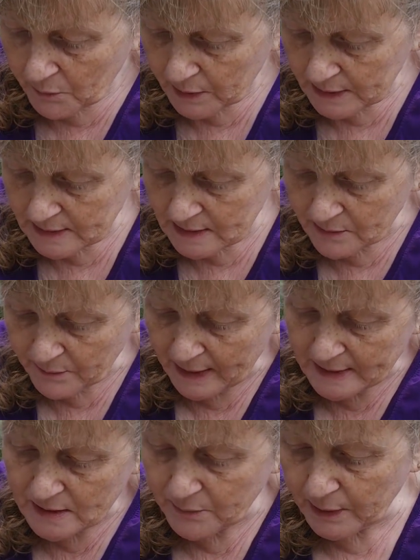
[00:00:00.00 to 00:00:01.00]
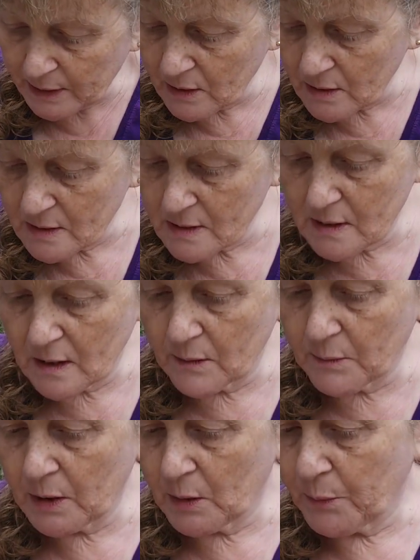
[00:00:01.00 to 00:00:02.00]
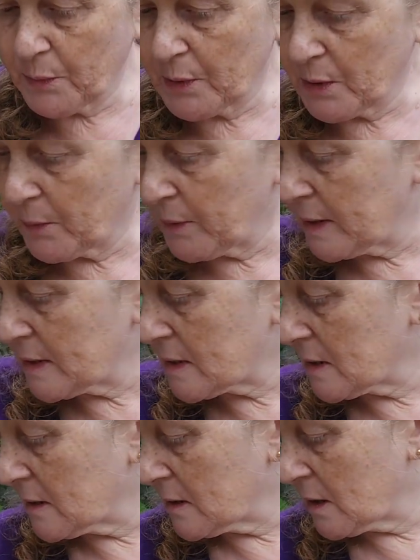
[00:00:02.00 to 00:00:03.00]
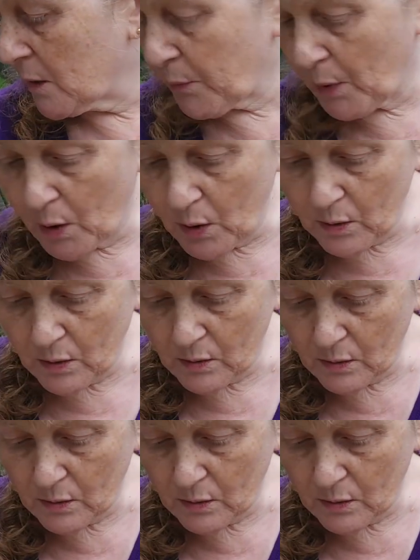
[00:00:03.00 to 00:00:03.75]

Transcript: but it doesn't matter because I'm going to put them into a pot